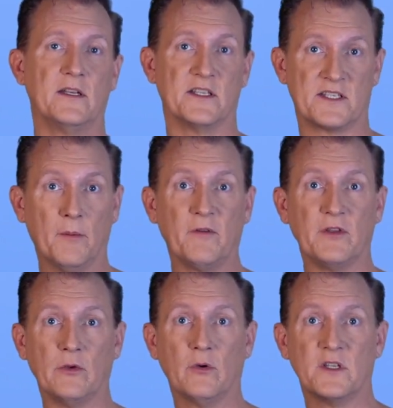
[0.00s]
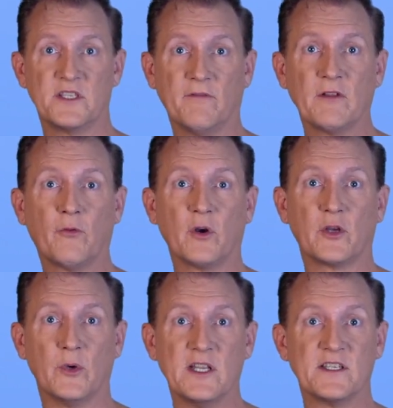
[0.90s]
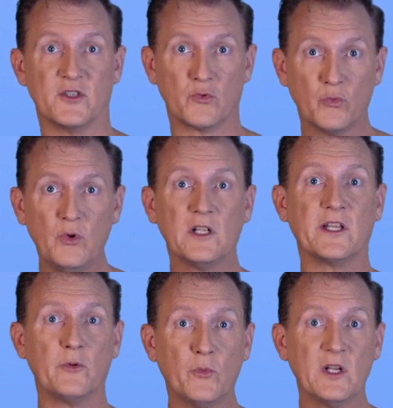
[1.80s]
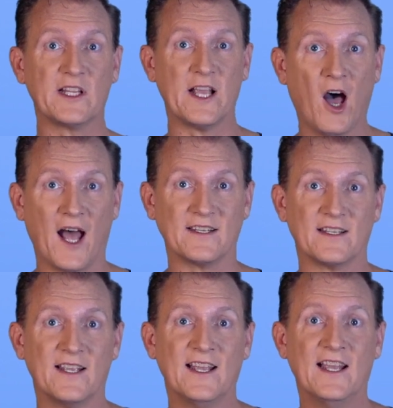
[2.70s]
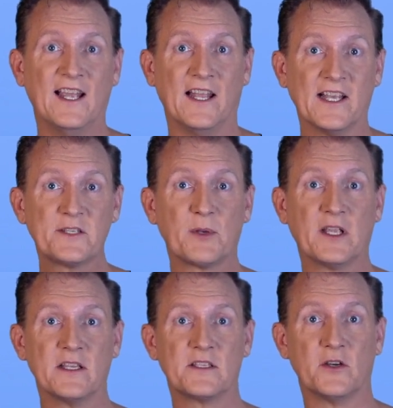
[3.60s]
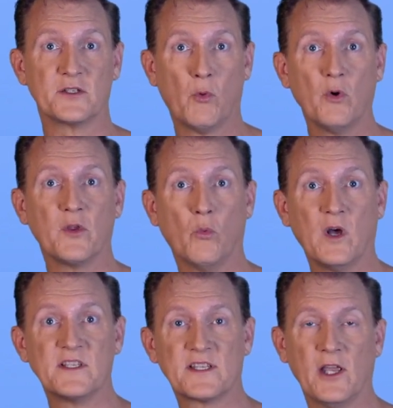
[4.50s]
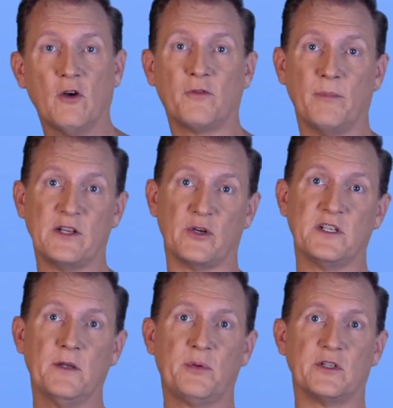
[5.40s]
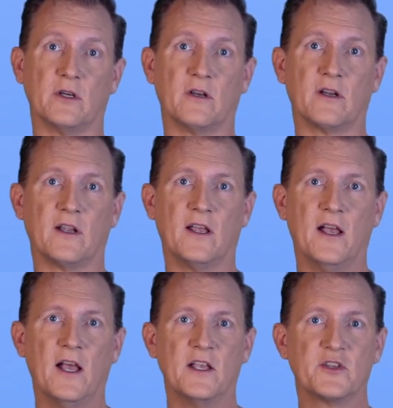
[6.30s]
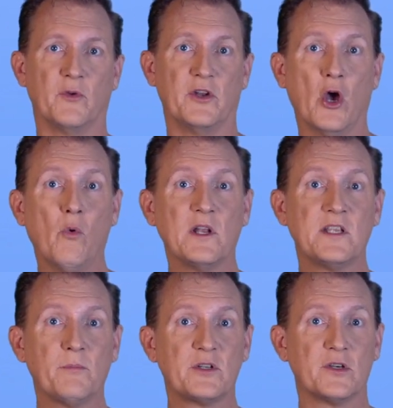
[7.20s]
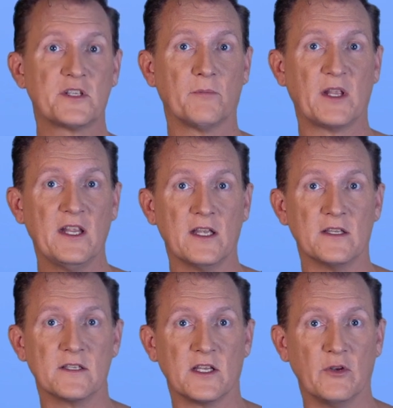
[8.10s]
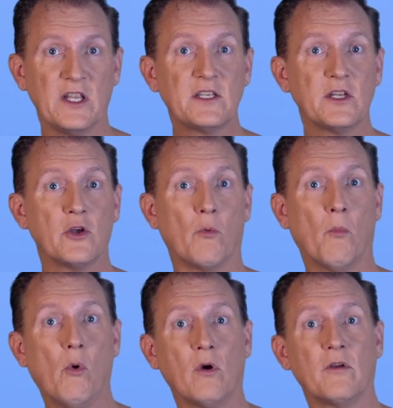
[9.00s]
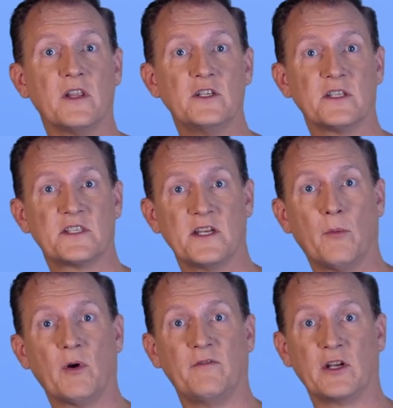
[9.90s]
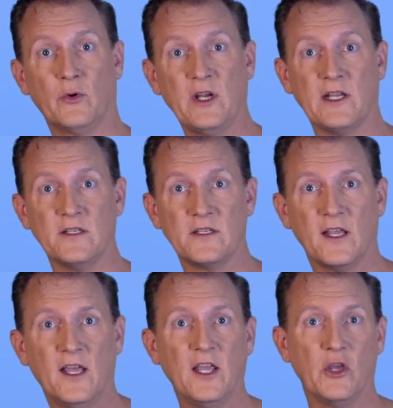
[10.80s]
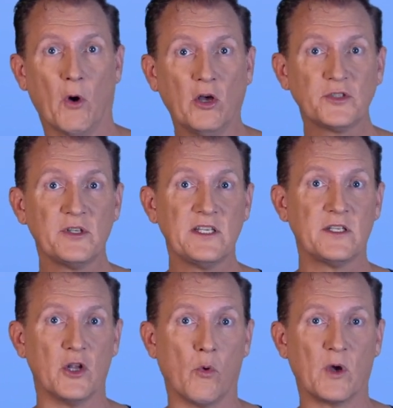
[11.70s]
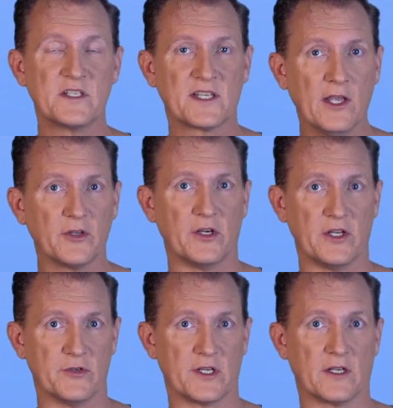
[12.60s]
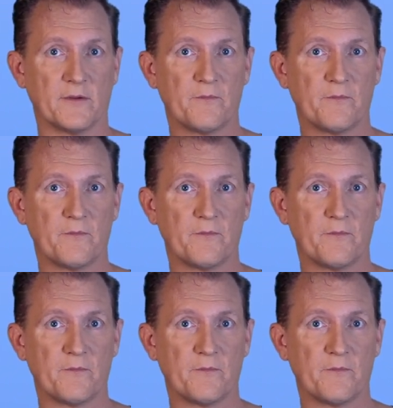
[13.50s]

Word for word: To some of you, 74 degrees is really, really hot, and that's because there's more than one scale for measuring temperature. So to know what temperature something is, you need to know more than just the number of degrees, you also need to know what scale you're using.